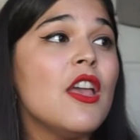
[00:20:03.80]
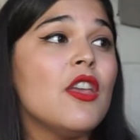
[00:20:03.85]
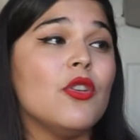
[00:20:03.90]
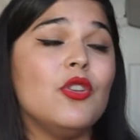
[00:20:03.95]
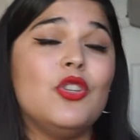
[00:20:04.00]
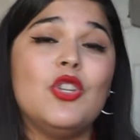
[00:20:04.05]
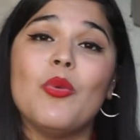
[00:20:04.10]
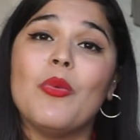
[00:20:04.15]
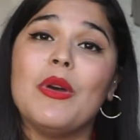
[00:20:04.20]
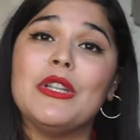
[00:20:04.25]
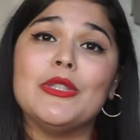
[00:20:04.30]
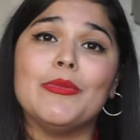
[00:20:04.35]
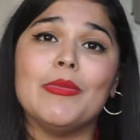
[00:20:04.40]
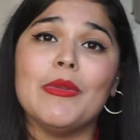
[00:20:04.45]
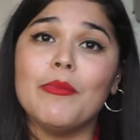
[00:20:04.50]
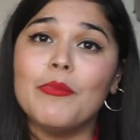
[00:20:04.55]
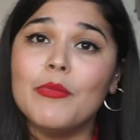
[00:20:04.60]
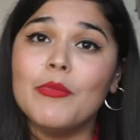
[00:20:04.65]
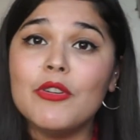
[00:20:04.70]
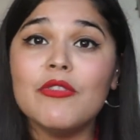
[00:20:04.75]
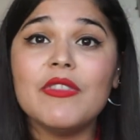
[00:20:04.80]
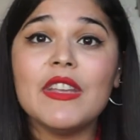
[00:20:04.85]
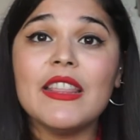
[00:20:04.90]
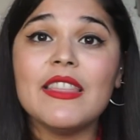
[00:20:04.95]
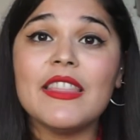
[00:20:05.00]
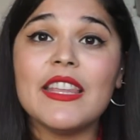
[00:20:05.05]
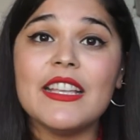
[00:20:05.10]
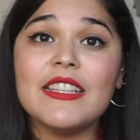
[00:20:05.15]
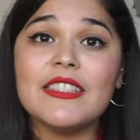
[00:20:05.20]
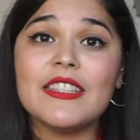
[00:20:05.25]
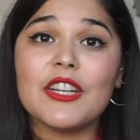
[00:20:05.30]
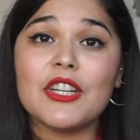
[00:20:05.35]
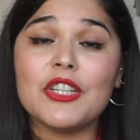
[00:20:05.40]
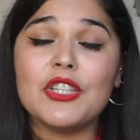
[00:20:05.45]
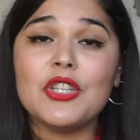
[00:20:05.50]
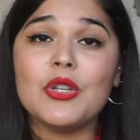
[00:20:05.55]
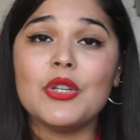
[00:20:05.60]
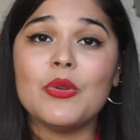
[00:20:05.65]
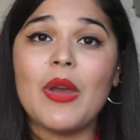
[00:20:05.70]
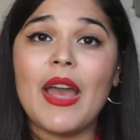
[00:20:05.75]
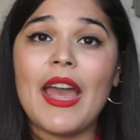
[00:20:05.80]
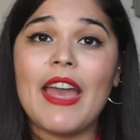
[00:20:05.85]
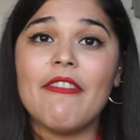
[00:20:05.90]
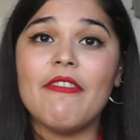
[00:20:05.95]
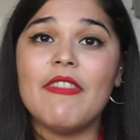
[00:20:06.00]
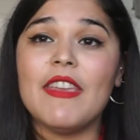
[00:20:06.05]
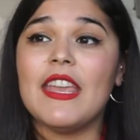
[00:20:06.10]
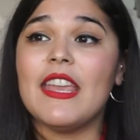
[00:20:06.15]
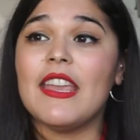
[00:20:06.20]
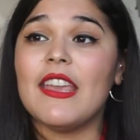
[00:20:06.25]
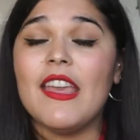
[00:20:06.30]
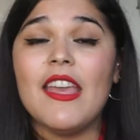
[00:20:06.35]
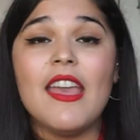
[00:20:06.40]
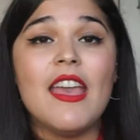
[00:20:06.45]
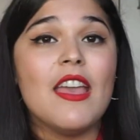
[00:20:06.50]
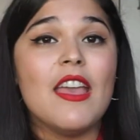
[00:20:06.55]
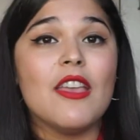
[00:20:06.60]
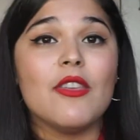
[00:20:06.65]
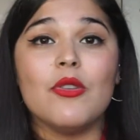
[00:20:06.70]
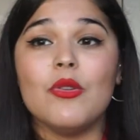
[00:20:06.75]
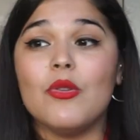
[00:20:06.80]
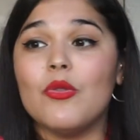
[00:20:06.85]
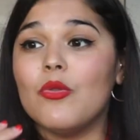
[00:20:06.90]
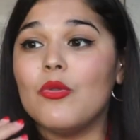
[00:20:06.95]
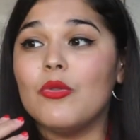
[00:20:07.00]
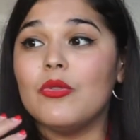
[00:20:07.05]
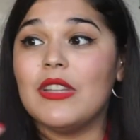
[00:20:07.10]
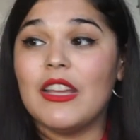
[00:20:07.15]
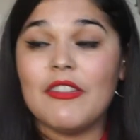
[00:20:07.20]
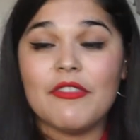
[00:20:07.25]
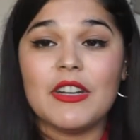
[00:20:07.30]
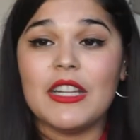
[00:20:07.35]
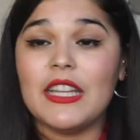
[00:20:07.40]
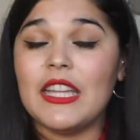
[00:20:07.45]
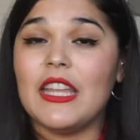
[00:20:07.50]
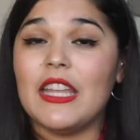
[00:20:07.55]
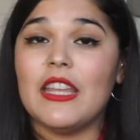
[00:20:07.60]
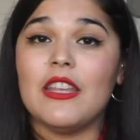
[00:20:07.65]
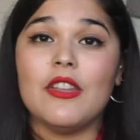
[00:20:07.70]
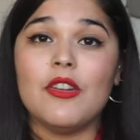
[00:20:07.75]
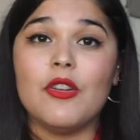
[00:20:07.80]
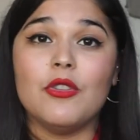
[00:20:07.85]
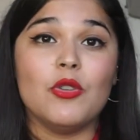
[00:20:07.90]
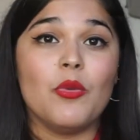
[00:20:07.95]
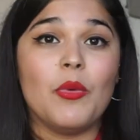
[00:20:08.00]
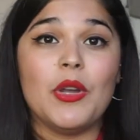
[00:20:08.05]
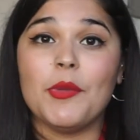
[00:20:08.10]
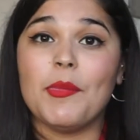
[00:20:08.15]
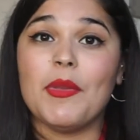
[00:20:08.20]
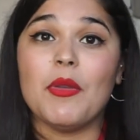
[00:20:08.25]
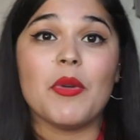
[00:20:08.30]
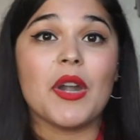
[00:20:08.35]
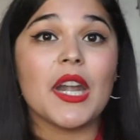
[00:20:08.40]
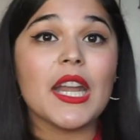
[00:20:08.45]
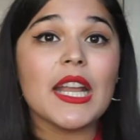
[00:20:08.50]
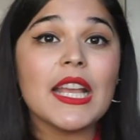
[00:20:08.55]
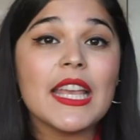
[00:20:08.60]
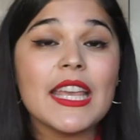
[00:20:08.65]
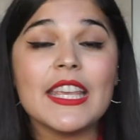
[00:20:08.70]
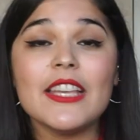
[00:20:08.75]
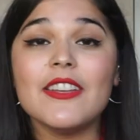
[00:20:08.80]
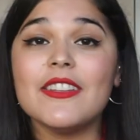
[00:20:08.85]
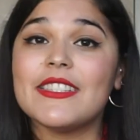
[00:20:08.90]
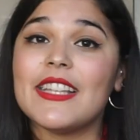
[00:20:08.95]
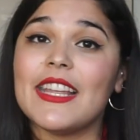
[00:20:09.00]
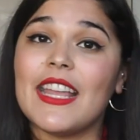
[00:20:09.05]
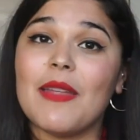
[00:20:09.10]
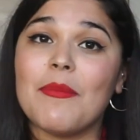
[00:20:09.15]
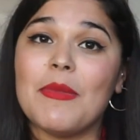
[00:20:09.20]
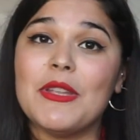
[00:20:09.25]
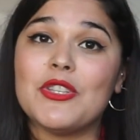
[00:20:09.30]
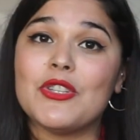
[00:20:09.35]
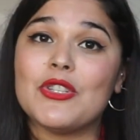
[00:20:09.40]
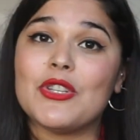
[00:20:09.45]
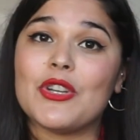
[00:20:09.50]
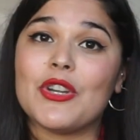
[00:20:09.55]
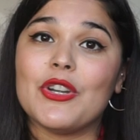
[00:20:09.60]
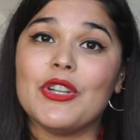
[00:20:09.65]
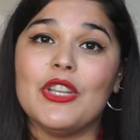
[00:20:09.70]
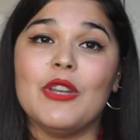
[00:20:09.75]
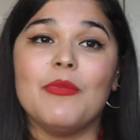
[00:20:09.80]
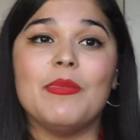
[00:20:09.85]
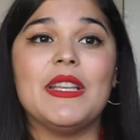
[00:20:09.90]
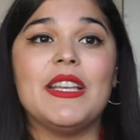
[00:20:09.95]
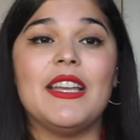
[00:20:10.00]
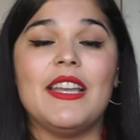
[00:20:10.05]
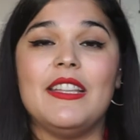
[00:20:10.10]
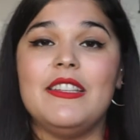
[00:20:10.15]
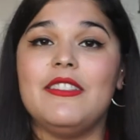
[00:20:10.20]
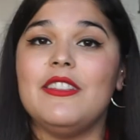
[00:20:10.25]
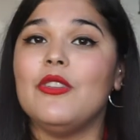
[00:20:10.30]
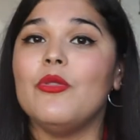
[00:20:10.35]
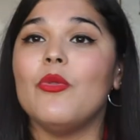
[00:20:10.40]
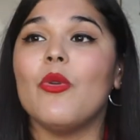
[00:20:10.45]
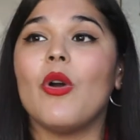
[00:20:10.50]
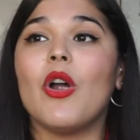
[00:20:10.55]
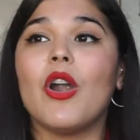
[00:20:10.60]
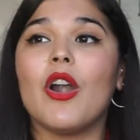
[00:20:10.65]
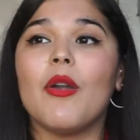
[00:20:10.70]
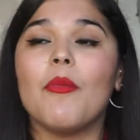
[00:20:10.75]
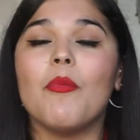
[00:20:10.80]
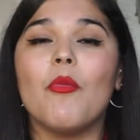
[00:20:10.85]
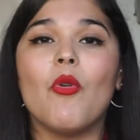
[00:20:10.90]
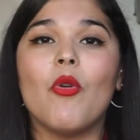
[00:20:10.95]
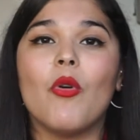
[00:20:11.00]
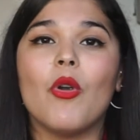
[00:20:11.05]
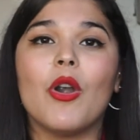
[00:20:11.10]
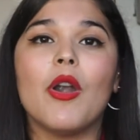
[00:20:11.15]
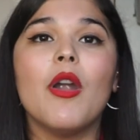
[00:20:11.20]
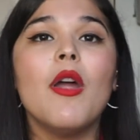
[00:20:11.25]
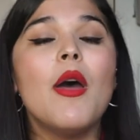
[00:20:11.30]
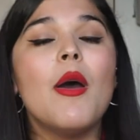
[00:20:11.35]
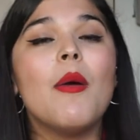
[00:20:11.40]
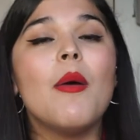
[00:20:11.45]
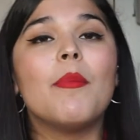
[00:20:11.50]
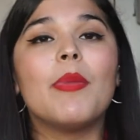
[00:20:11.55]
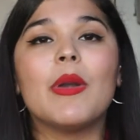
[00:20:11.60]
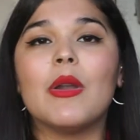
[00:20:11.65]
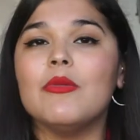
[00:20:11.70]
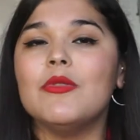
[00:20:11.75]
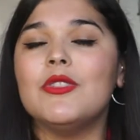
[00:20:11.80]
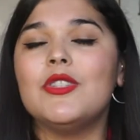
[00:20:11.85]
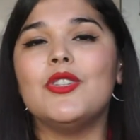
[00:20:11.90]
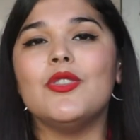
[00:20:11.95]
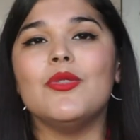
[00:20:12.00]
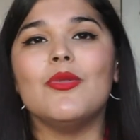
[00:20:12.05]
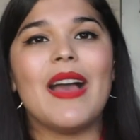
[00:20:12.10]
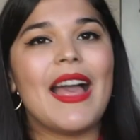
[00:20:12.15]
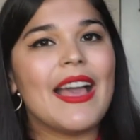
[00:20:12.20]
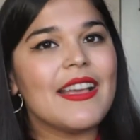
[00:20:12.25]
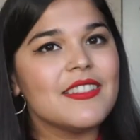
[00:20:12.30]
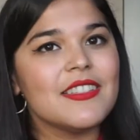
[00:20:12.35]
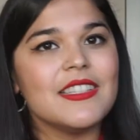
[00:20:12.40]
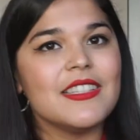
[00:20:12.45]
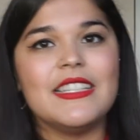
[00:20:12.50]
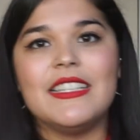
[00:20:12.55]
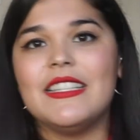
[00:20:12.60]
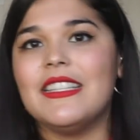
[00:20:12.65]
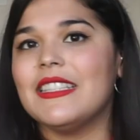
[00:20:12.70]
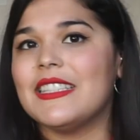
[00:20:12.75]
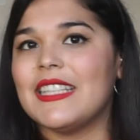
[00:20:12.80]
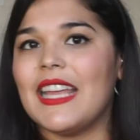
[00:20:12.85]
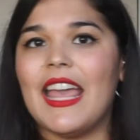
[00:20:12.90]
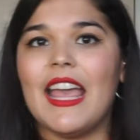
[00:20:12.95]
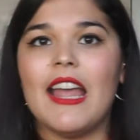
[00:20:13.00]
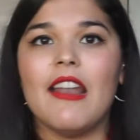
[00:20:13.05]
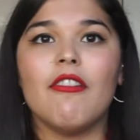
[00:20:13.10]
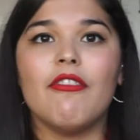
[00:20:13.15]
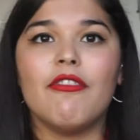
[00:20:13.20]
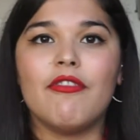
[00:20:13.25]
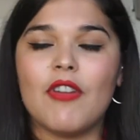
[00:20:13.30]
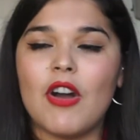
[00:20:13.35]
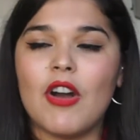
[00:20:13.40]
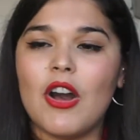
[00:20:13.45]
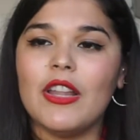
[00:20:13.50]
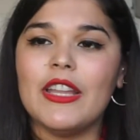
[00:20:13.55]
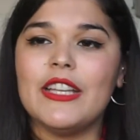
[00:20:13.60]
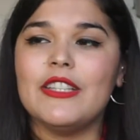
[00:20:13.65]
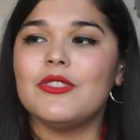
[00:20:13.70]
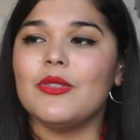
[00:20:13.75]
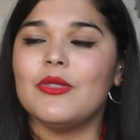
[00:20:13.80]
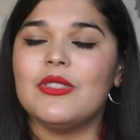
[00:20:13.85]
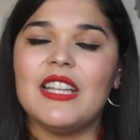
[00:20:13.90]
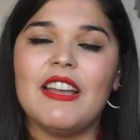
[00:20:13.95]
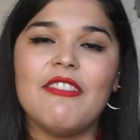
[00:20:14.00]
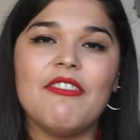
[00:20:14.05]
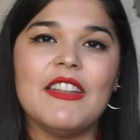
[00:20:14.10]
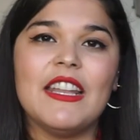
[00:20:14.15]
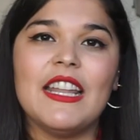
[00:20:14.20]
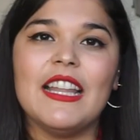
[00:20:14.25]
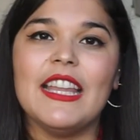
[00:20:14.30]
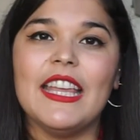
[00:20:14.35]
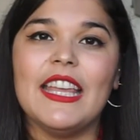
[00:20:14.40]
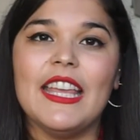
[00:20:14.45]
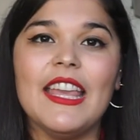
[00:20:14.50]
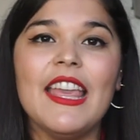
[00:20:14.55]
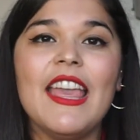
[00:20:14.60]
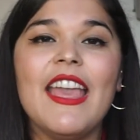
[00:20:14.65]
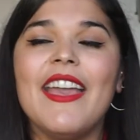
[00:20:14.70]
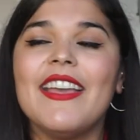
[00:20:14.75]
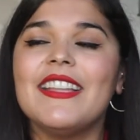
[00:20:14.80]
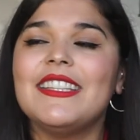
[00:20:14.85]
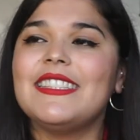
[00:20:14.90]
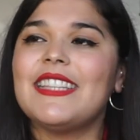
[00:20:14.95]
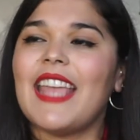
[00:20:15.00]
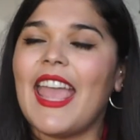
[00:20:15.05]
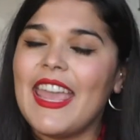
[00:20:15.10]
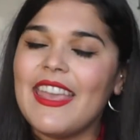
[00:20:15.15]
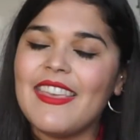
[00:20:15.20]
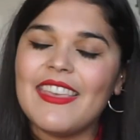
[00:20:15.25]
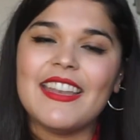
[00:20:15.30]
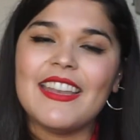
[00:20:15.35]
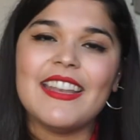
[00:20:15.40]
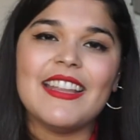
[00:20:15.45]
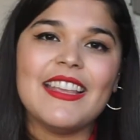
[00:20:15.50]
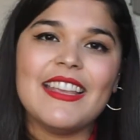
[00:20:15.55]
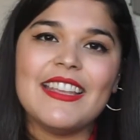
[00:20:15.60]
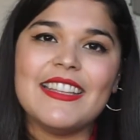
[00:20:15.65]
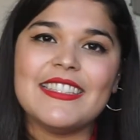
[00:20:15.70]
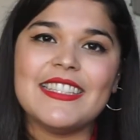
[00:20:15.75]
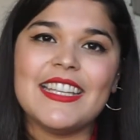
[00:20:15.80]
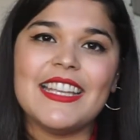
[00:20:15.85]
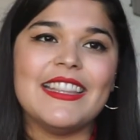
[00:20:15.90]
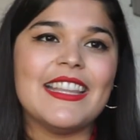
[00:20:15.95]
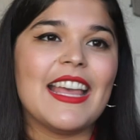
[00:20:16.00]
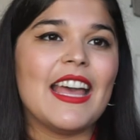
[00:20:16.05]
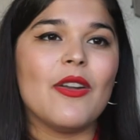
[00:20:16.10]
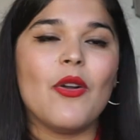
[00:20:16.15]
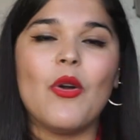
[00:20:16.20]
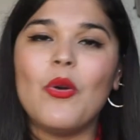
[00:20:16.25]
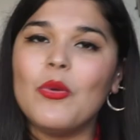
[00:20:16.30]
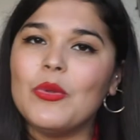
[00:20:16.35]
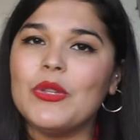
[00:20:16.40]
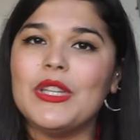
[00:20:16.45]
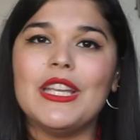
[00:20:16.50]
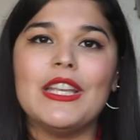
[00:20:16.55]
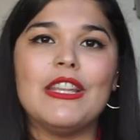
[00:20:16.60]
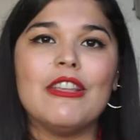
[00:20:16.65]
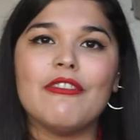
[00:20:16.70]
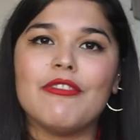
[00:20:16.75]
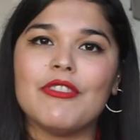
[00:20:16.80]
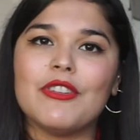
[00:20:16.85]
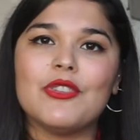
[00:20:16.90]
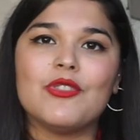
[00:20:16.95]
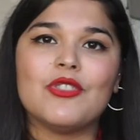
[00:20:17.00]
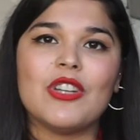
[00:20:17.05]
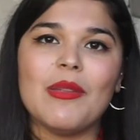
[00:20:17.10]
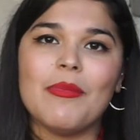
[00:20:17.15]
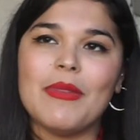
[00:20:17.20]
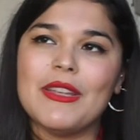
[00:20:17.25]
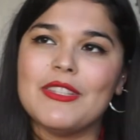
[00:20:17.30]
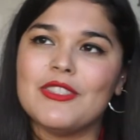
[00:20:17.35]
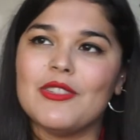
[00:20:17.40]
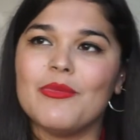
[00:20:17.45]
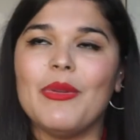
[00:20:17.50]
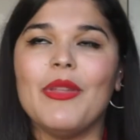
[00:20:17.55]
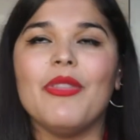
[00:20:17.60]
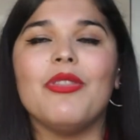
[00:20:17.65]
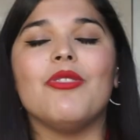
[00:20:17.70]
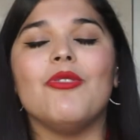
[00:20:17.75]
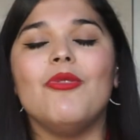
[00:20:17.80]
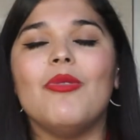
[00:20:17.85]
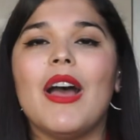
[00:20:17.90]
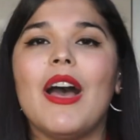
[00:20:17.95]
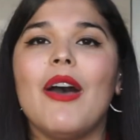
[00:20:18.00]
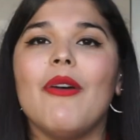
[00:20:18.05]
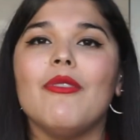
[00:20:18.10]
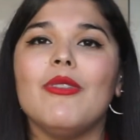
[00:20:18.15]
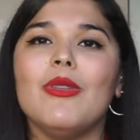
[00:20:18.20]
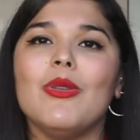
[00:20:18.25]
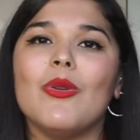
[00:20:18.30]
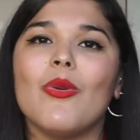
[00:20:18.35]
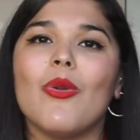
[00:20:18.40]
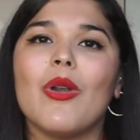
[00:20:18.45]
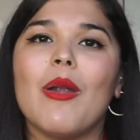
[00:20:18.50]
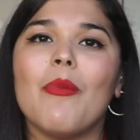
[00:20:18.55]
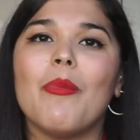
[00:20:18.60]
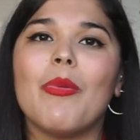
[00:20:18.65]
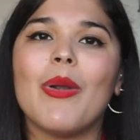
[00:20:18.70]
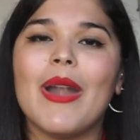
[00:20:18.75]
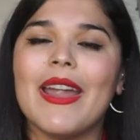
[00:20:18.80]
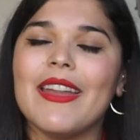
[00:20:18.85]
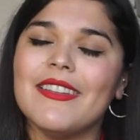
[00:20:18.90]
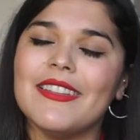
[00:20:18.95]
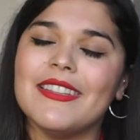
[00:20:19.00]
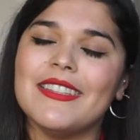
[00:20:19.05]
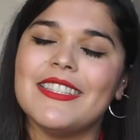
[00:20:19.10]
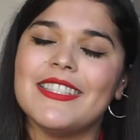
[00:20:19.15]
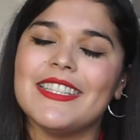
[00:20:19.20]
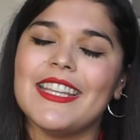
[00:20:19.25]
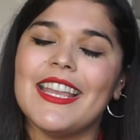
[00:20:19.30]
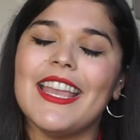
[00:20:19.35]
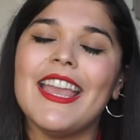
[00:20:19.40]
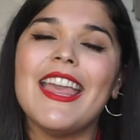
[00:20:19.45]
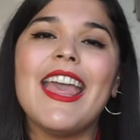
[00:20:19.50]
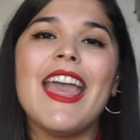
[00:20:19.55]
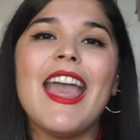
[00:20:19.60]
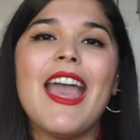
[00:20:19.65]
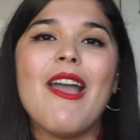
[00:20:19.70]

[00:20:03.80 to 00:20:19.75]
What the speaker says: You don't want to be moving things that are too heavy. You definitely, don't want to be wearing heels like I mentioned earlier because you are more prone to accidents and falling. So definitely take it easy, not only in your first trimester, but throughout your pregnancy.